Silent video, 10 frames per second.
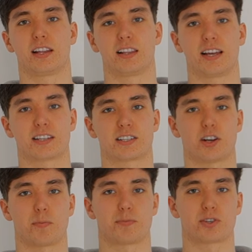Let's
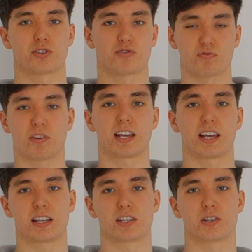jump straight
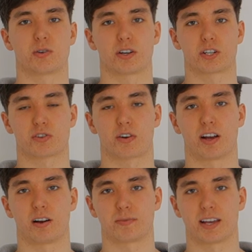into our straight
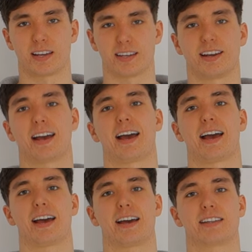arm day
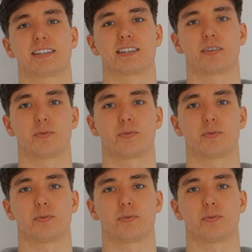and